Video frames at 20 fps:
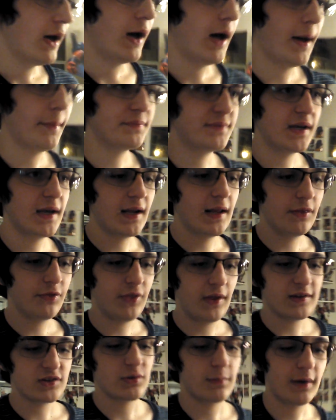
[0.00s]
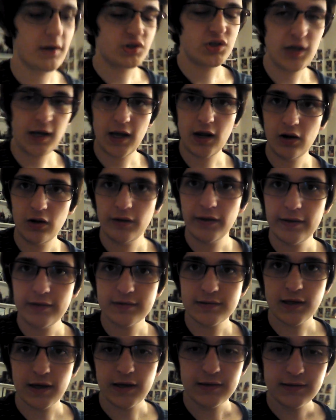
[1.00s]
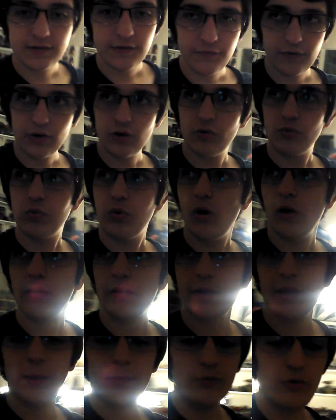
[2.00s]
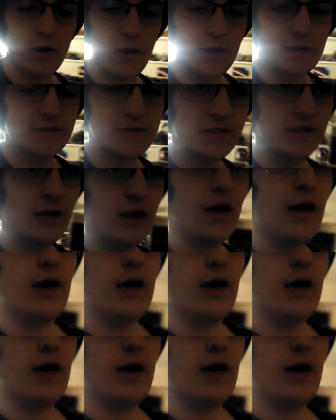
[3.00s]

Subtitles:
updating things on my channel and different quality upgrades,